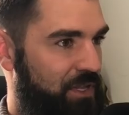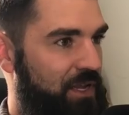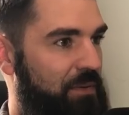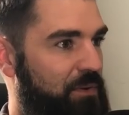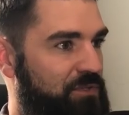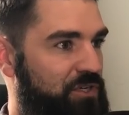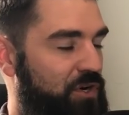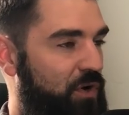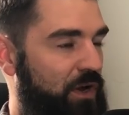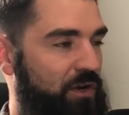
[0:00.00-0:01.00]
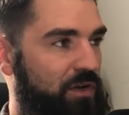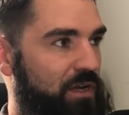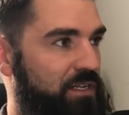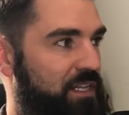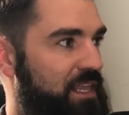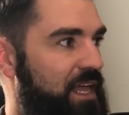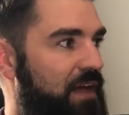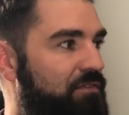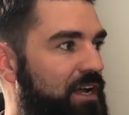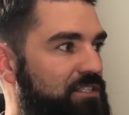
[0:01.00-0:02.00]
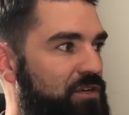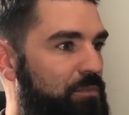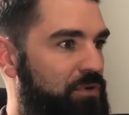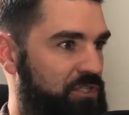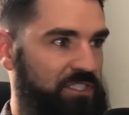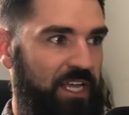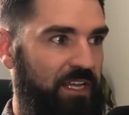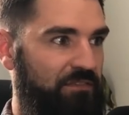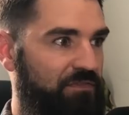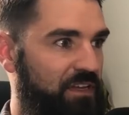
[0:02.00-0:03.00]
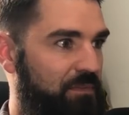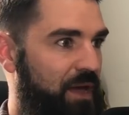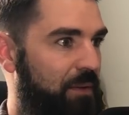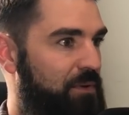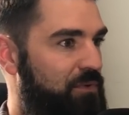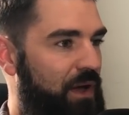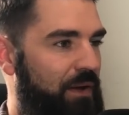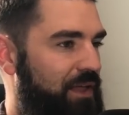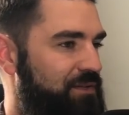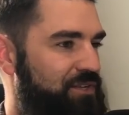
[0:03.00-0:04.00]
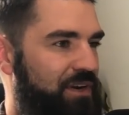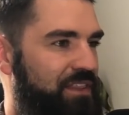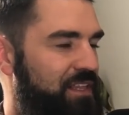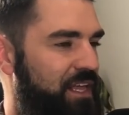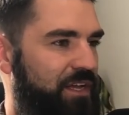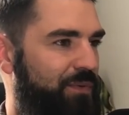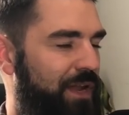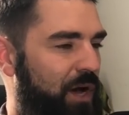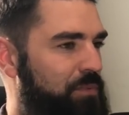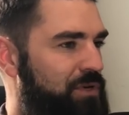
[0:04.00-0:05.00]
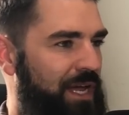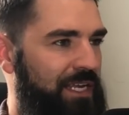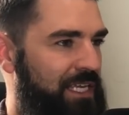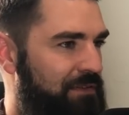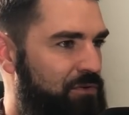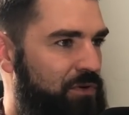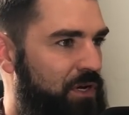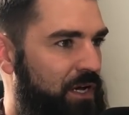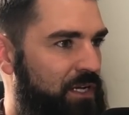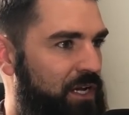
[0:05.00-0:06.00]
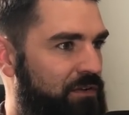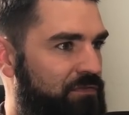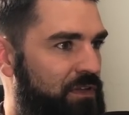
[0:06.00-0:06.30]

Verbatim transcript: Really? I mean, yeah. was there, did they ever ask yeah. you to present feedback? I mean, is there anything that would help kind of give you a, a well, gut